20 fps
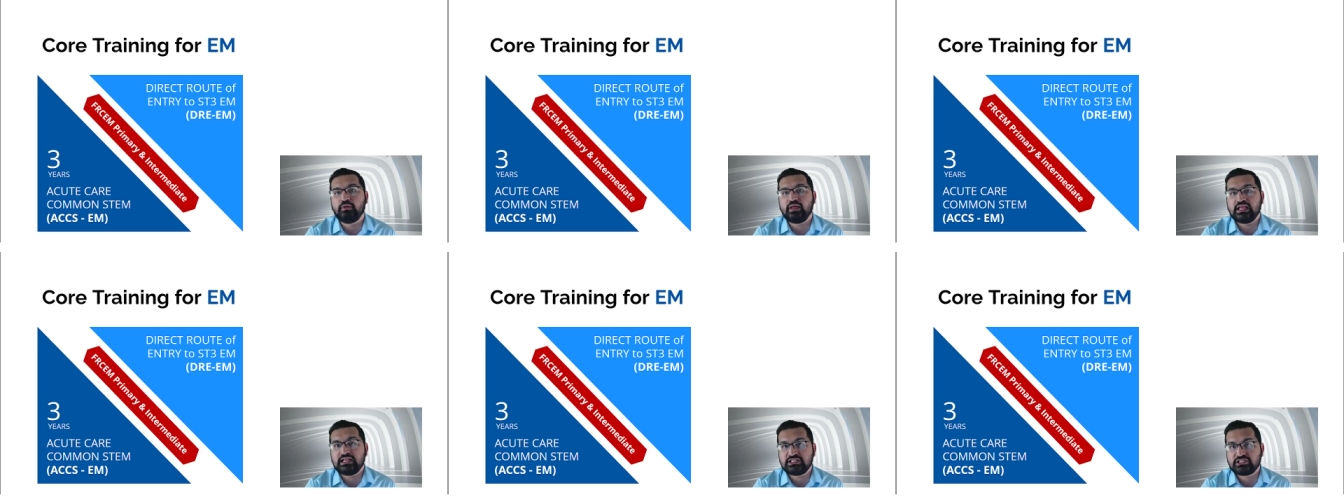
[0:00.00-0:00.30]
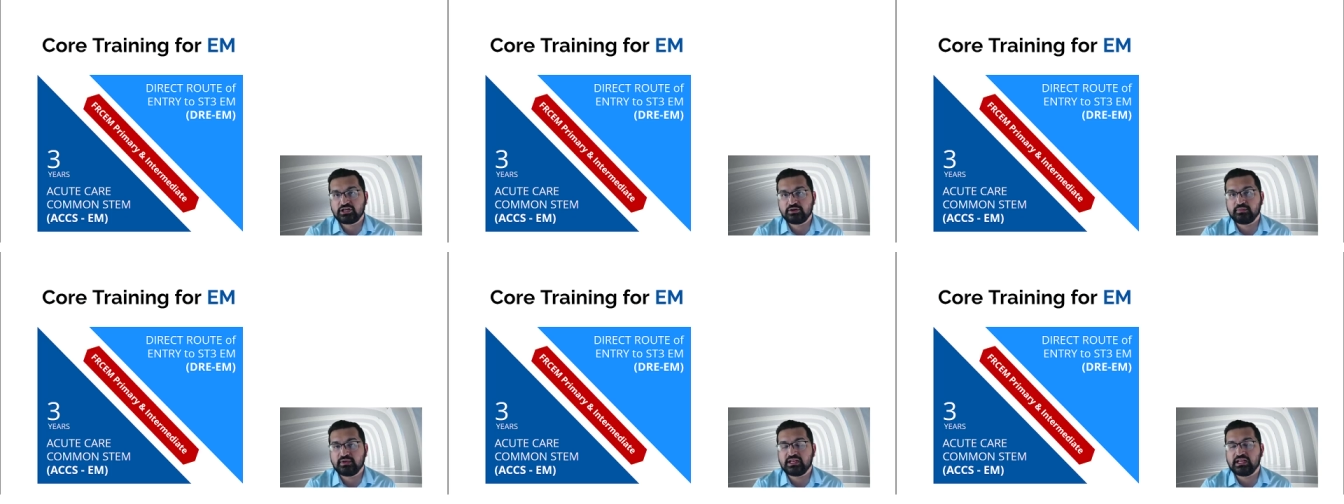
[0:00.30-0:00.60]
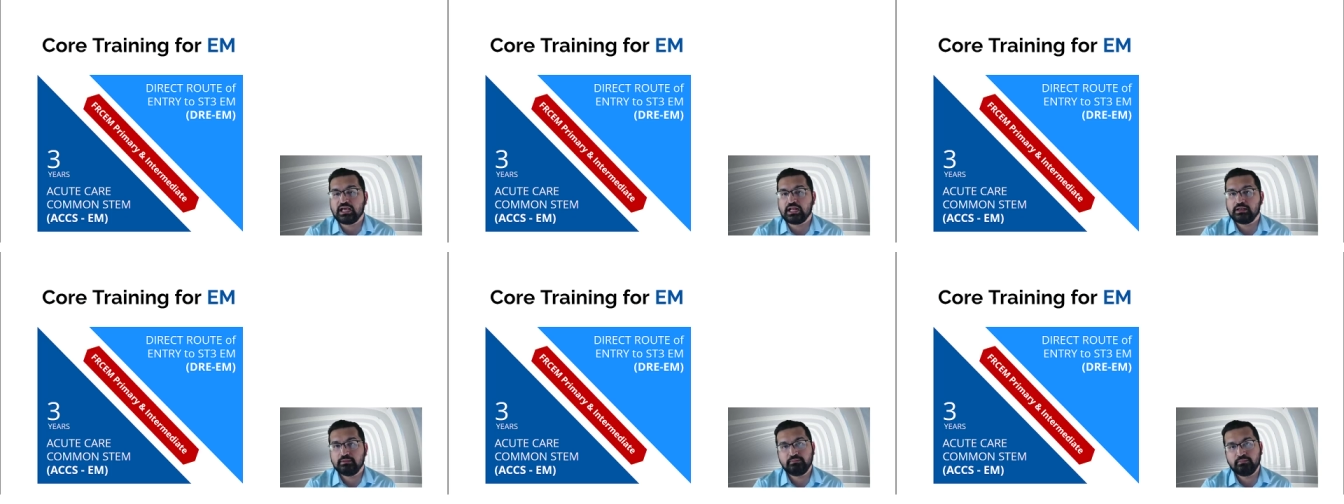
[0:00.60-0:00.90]

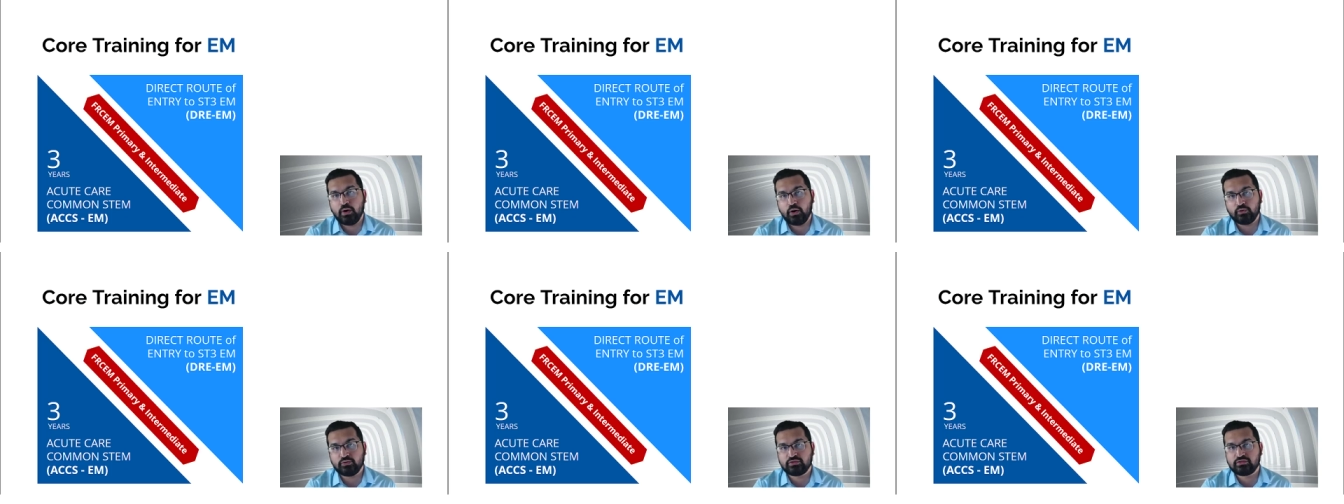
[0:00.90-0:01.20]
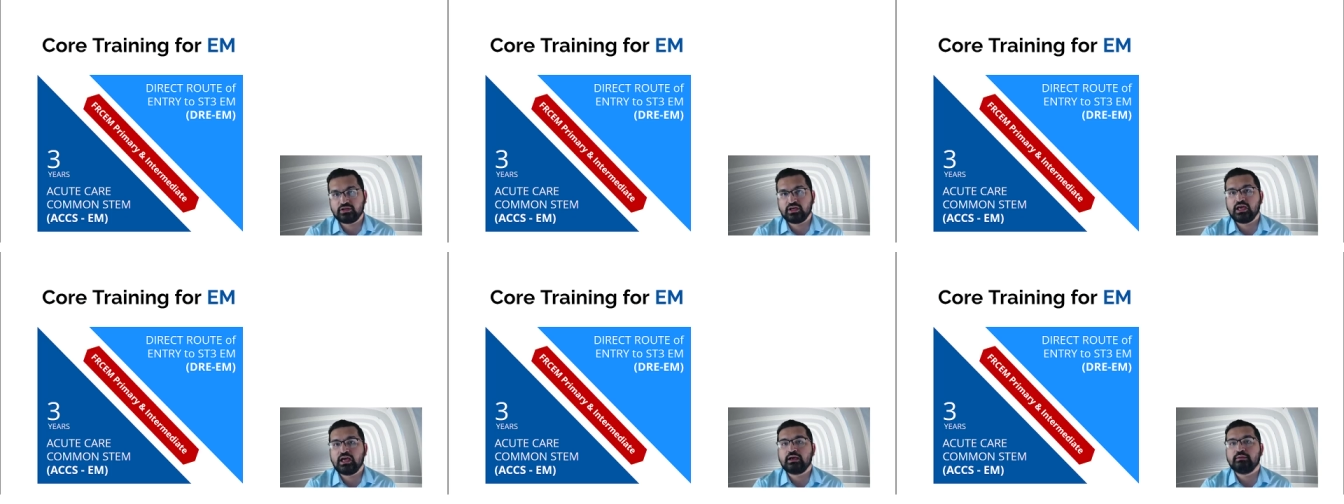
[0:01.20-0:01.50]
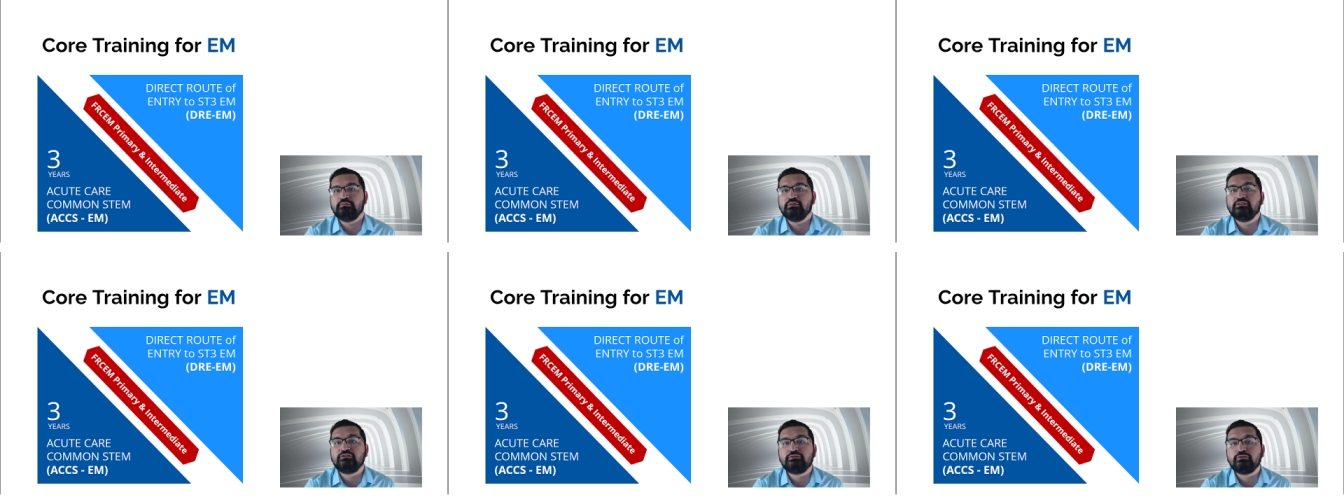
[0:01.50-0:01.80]
intermediate both
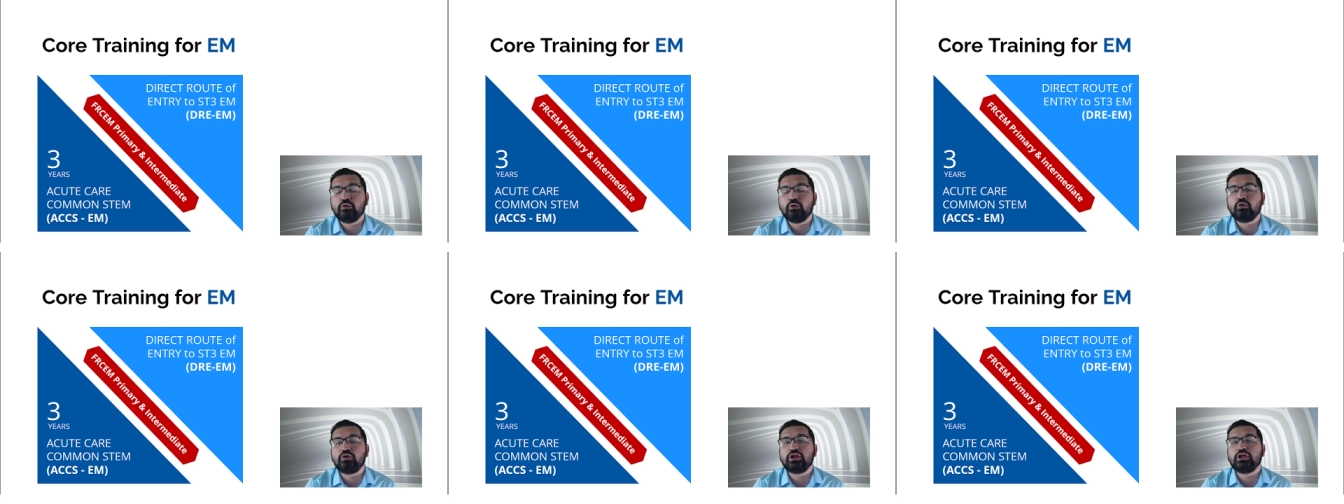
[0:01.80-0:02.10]
before you